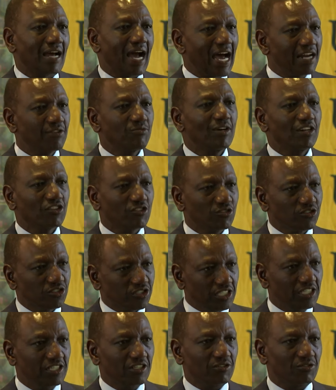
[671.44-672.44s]
and will
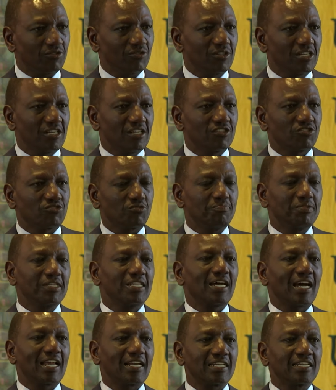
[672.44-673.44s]
continue to
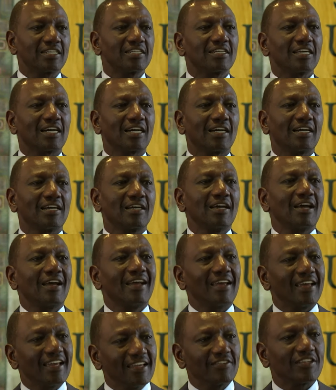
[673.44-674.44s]
be a leader
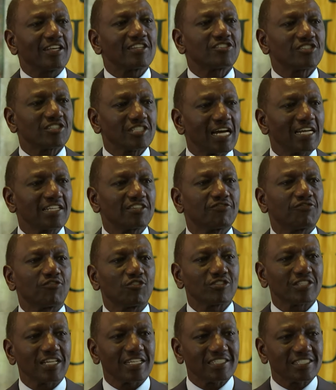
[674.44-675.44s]
in the search
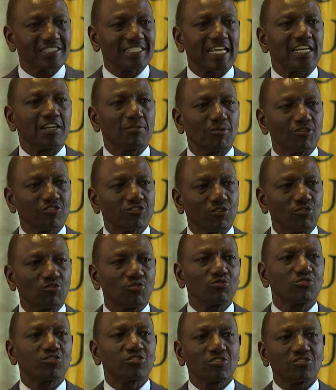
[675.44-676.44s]
for sustainable
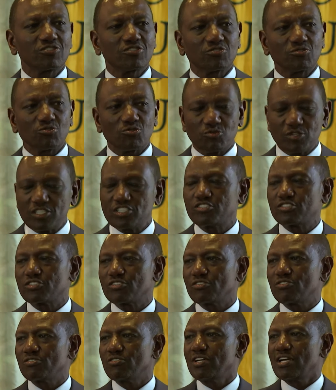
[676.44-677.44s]
solutions to
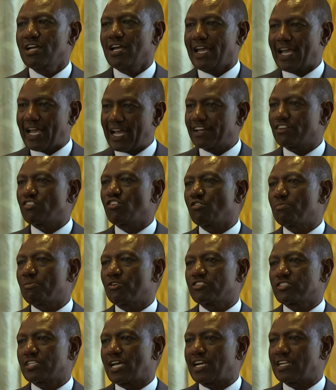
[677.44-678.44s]
regional and
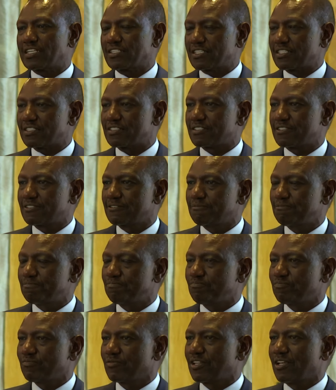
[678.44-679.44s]
global challenges.
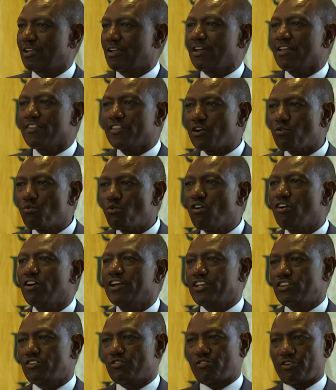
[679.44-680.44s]
The war
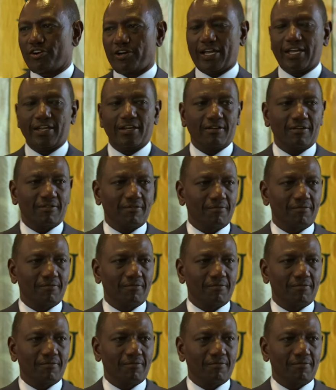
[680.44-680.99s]
in Ukraine,